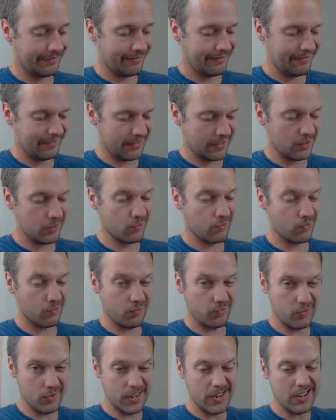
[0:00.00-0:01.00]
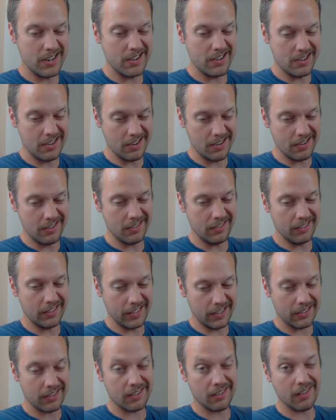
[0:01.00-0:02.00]
I'm really
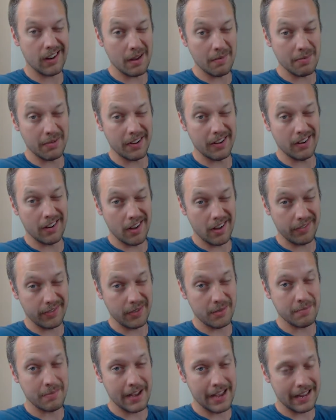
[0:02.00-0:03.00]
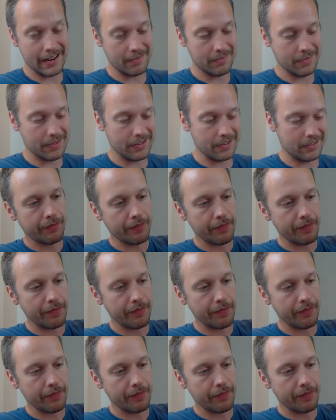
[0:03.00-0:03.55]
scraping it off at the bottom here.